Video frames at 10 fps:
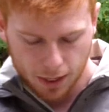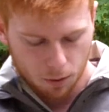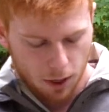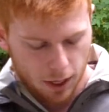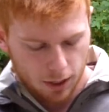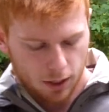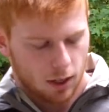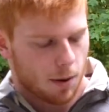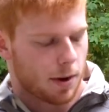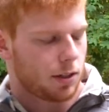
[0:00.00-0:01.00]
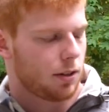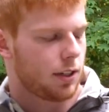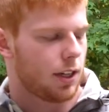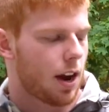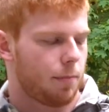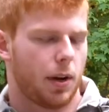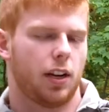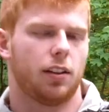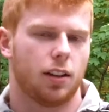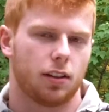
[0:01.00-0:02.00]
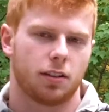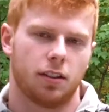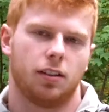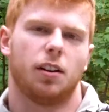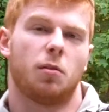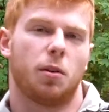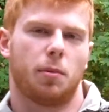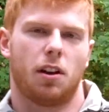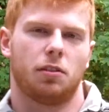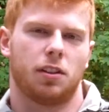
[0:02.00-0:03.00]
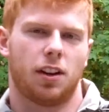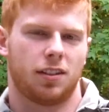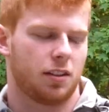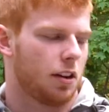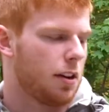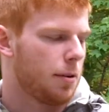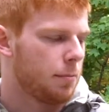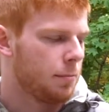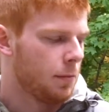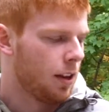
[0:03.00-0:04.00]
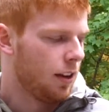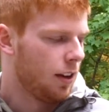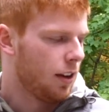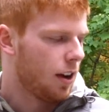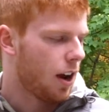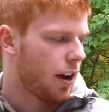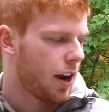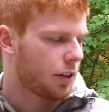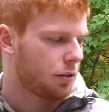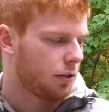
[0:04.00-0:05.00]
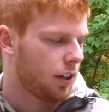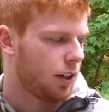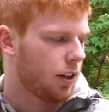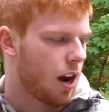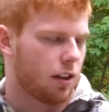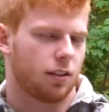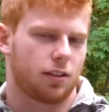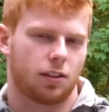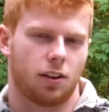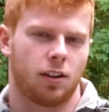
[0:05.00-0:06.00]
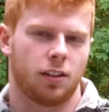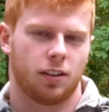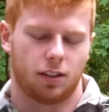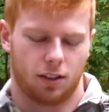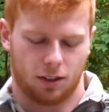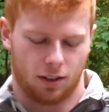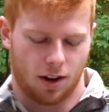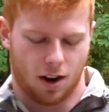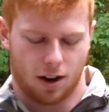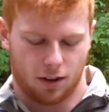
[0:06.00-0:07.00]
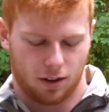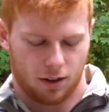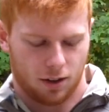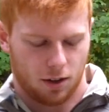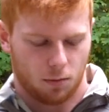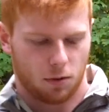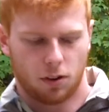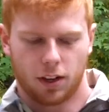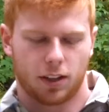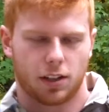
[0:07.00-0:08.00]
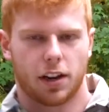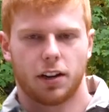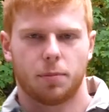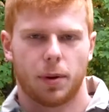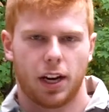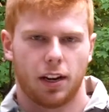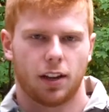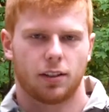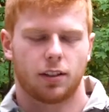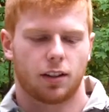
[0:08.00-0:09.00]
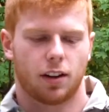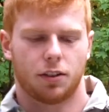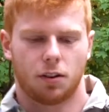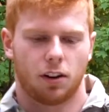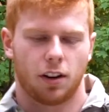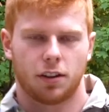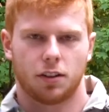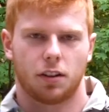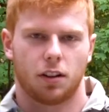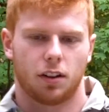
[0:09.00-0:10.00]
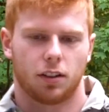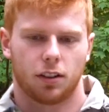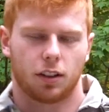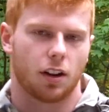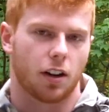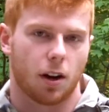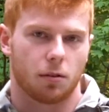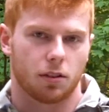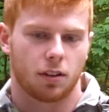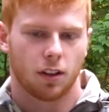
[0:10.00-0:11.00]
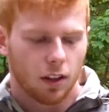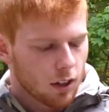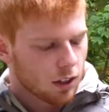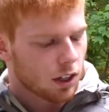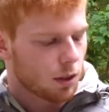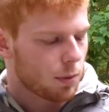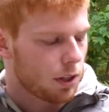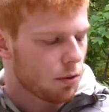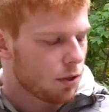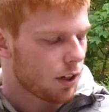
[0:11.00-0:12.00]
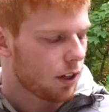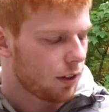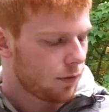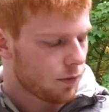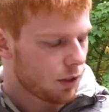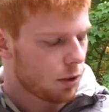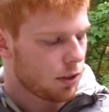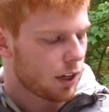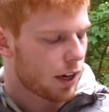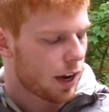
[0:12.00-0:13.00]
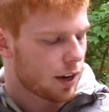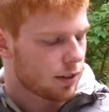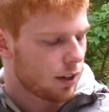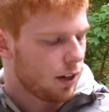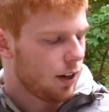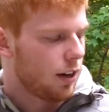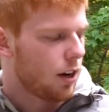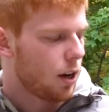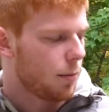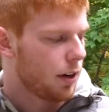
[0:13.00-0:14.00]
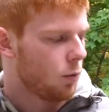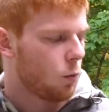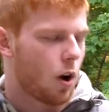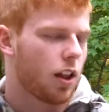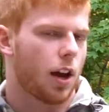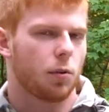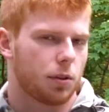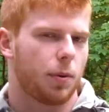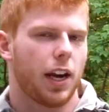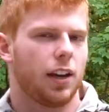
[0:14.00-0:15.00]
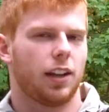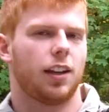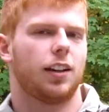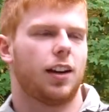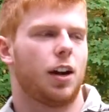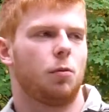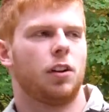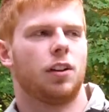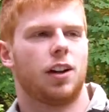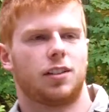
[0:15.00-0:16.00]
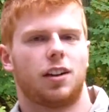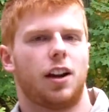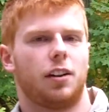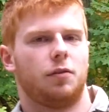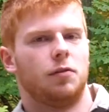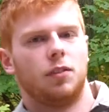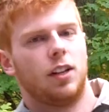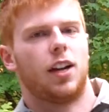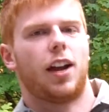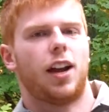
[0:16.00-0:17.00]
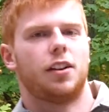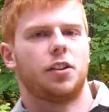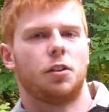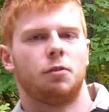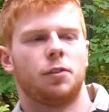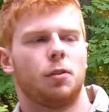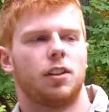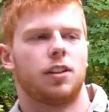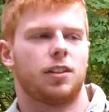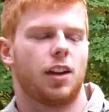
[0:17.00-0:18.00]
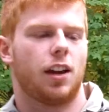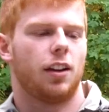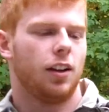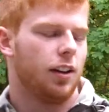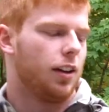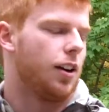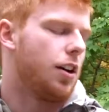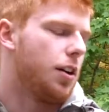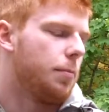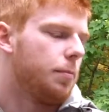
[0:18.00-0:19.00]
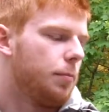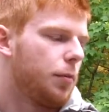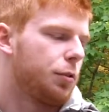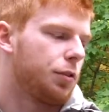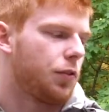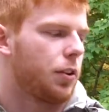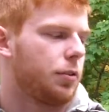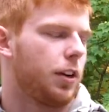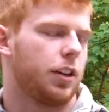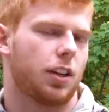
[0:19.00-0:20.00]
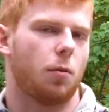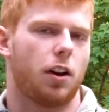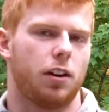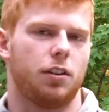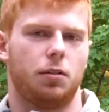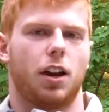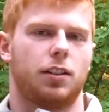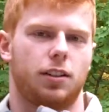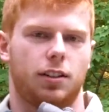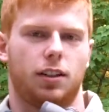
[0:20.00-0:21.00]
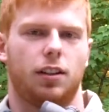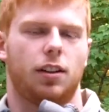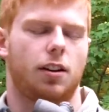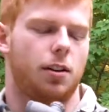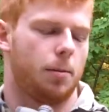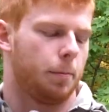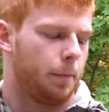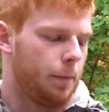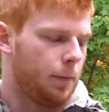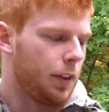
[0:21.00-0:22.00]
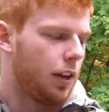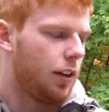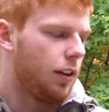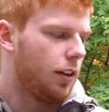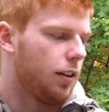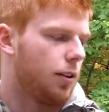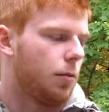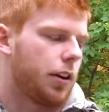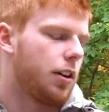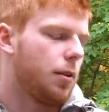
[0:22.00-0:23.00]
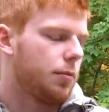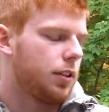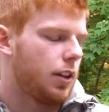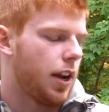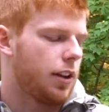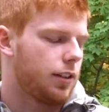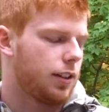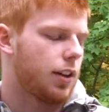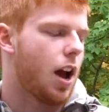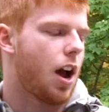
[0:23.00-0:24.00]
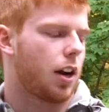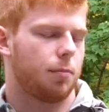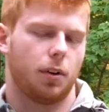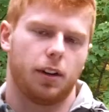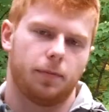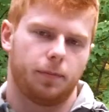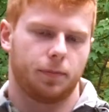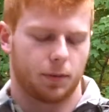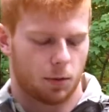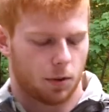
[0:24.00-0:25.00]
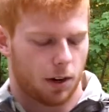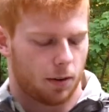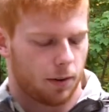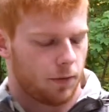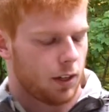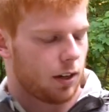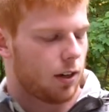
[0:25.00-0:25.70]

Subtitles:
Anyway, as you can see, I painted this. I want to apologize. I actually got this gun, got really excited to paint it, to kind of turn it into the gun I was going to be using it as. And while I was painting it, I realized that I hadn't done a review on this yet, which was frustrating because I wanted you guys to see the what it comes as stock, but whatever.